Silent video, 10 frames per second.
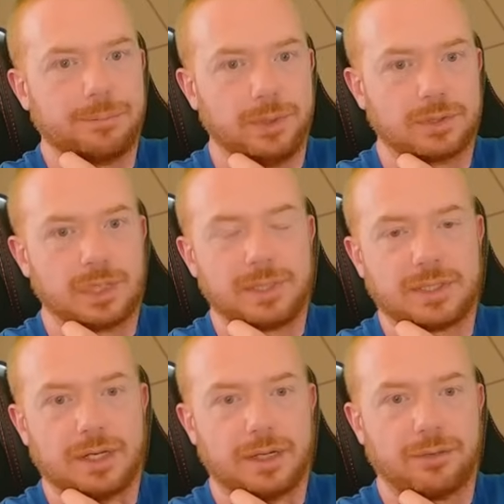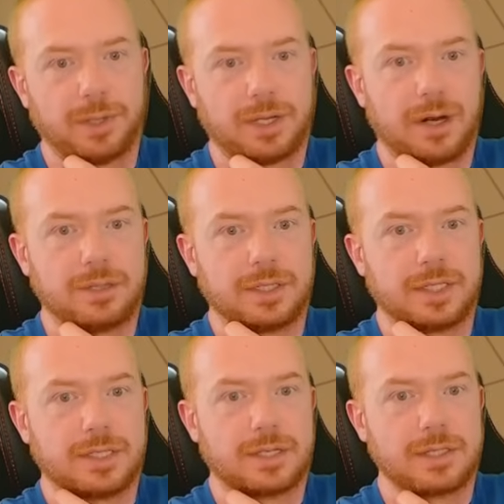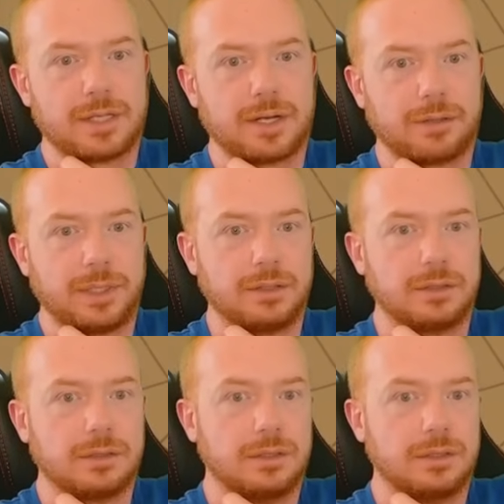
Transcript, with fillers: Blue's going to be stuck on three cards unless he's got a set on three.